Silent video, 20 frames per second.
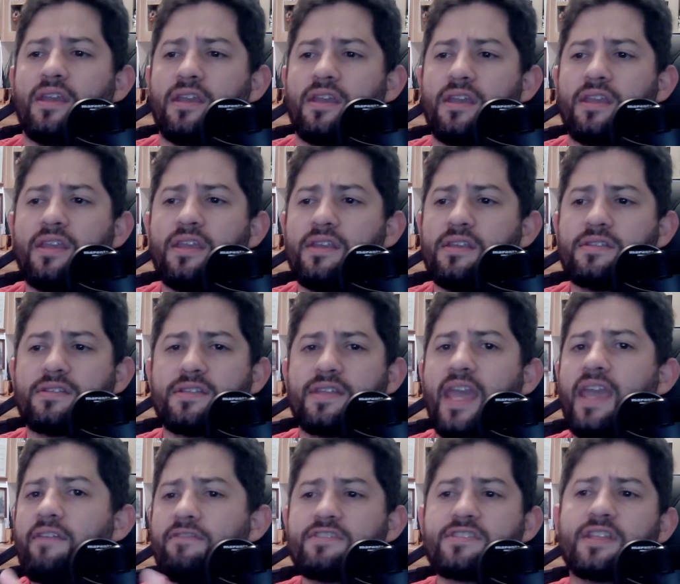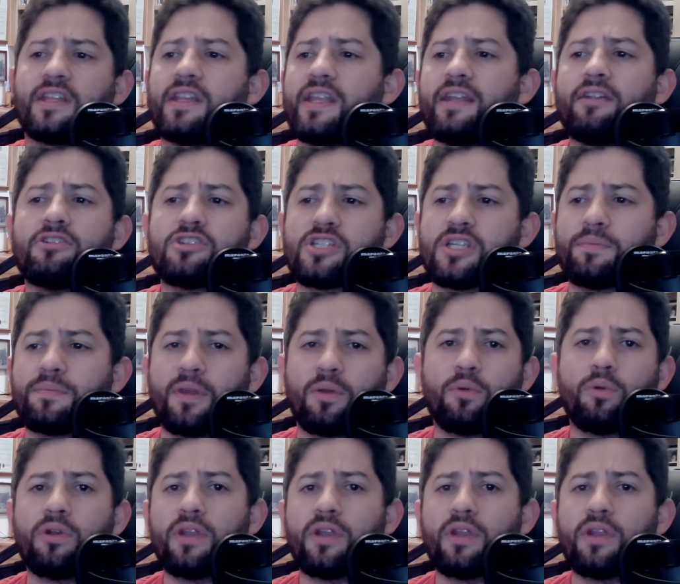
He is, gave us the leadership they weren't